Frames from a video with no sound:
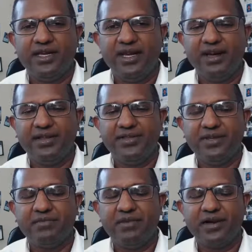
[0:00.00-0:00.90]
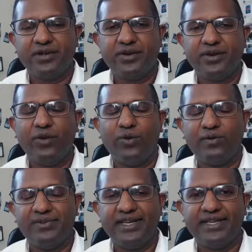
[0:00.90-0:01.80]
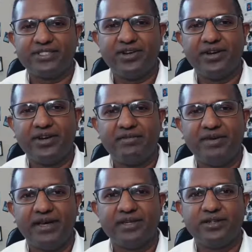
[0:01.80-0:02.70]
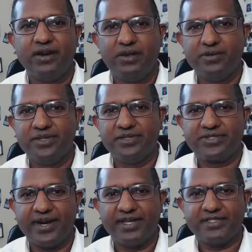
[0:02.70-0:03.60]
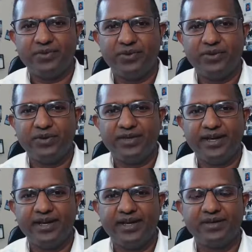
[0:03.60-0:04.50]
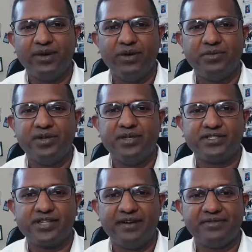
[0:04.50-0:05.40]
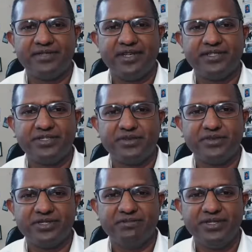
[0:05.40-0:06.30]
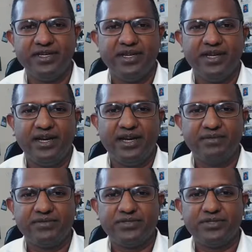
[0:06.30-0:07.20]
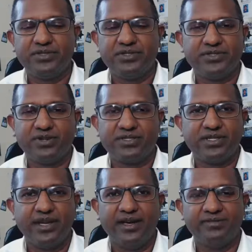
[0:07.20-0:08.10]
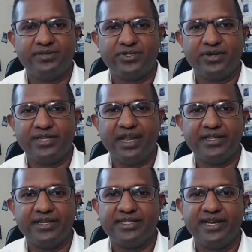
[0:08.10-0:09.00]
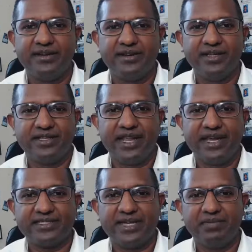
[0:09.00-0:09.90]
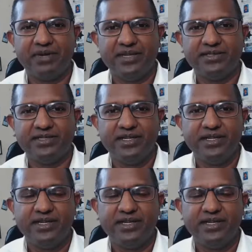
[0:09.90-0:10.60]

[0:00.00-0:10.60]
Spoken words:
Yeah, I think the market got overly excited about global transport and global travel and tourism. Tourism stocks have shot the lights out in the last couple of months,